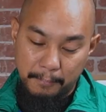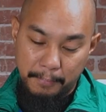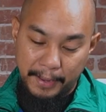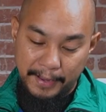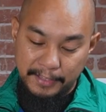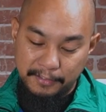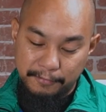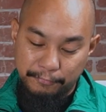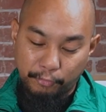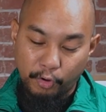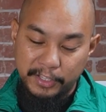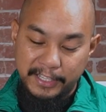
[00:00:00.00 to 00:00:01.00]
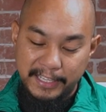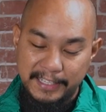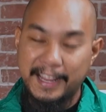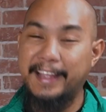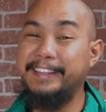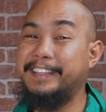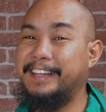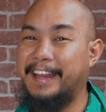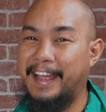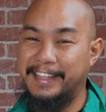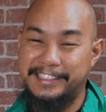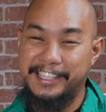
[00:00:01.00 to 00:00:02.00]
paid
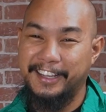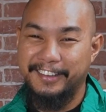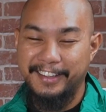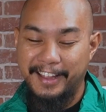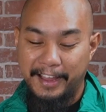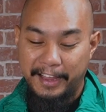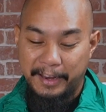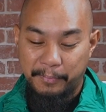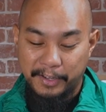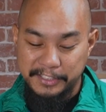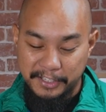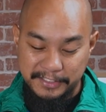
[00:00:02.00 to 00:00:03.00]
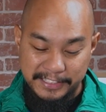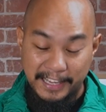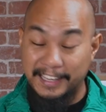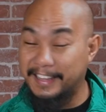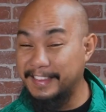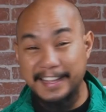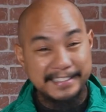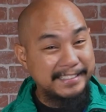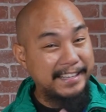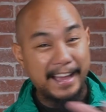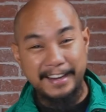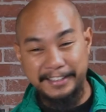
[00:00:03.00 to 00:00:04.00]
$14.99. So it was on sale, and that's
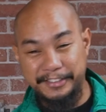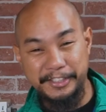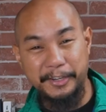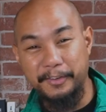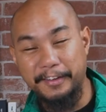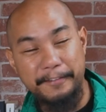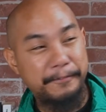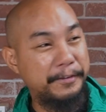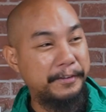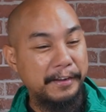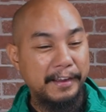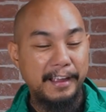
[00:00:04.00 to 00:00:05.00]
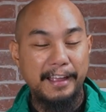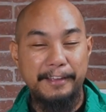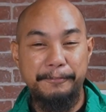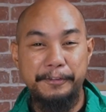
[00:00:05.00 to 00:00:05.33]
not a joke. If